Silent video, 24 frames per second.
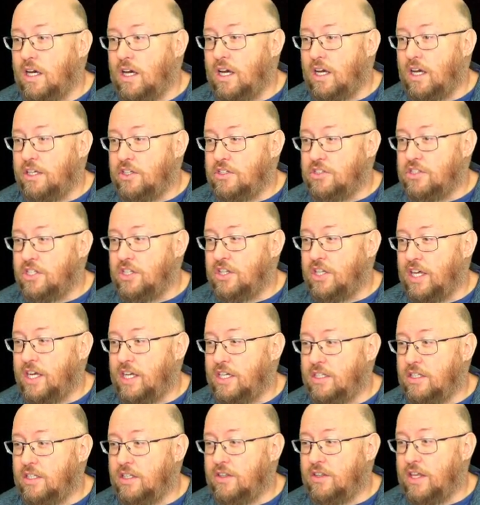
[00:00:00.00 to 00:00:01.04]
using
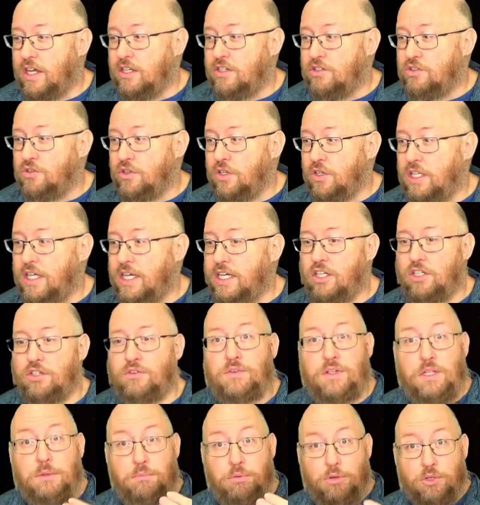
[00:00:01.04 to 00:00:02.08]
that drill angle to
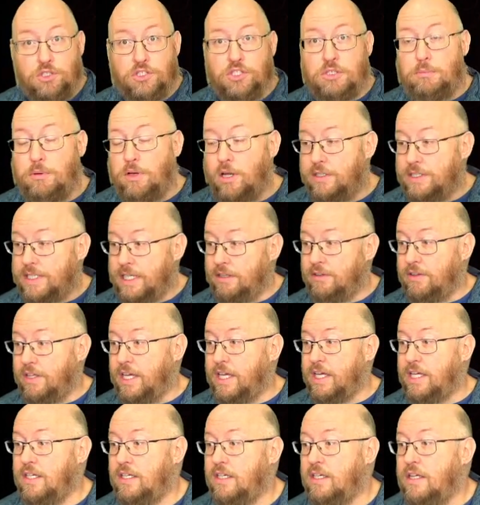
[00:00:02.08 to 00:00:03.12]
really push the ball down
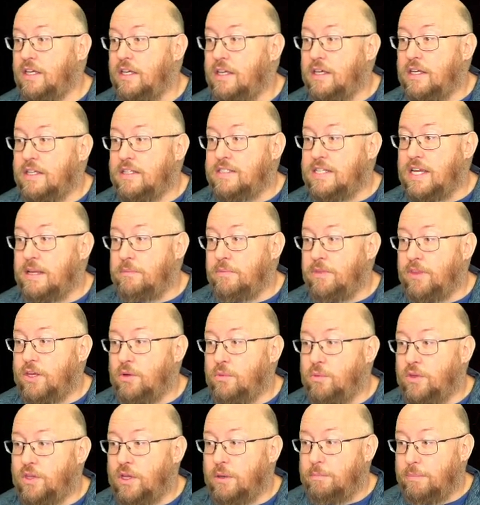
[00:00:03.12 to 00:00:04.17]
lane. Same thing
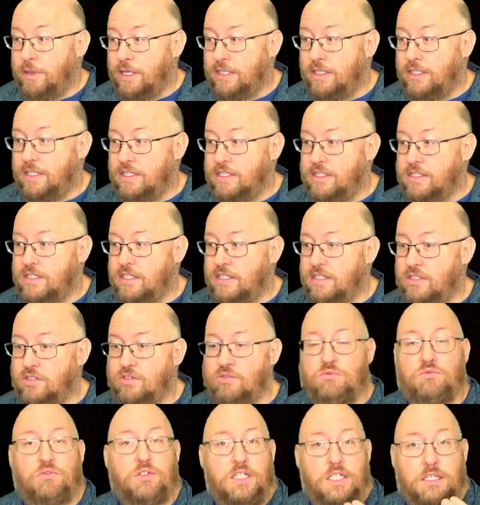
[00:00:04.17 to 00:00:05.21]
with our pin distance,
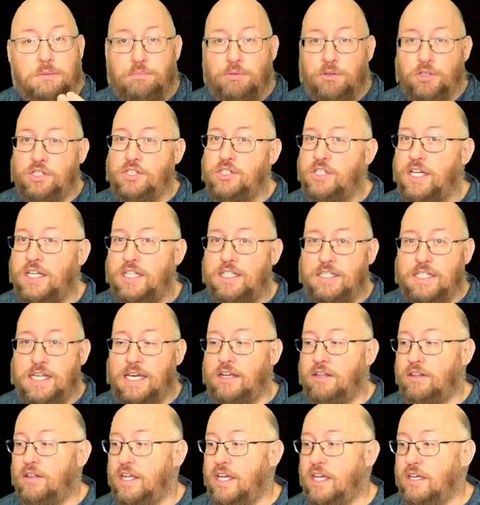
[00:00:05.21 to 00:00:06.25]
really pushing it
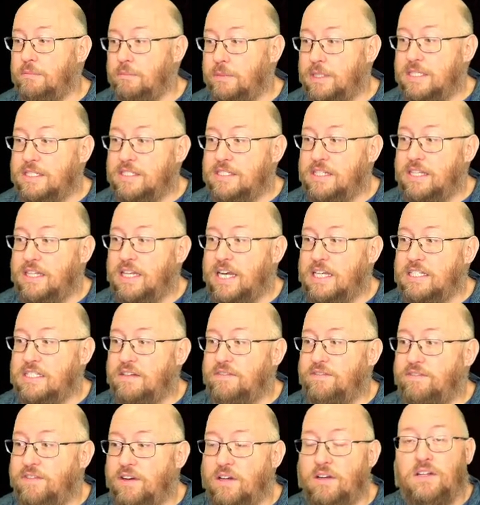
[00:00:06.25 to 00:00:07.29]
down lane, but it still has a
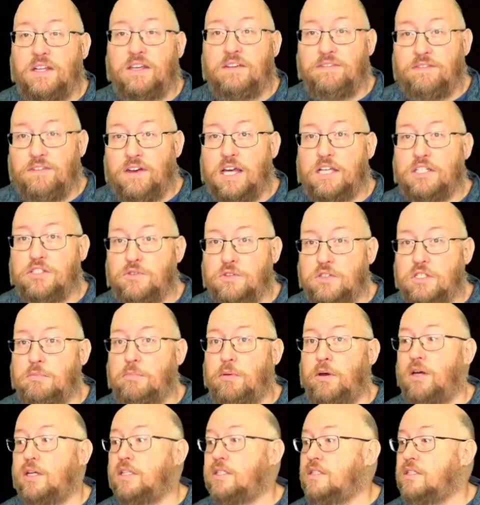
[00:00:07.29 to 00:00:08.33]
fairly fast
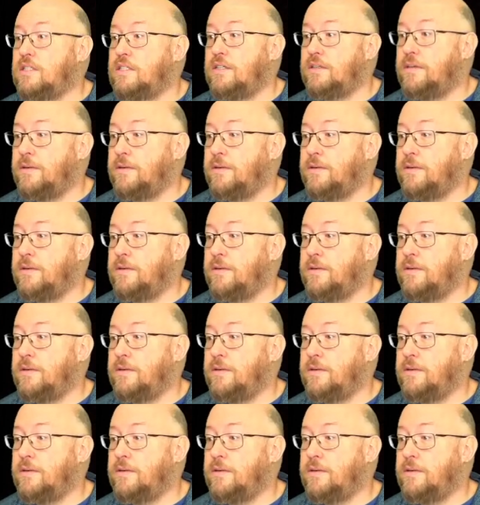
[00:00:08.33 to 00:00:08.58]
response.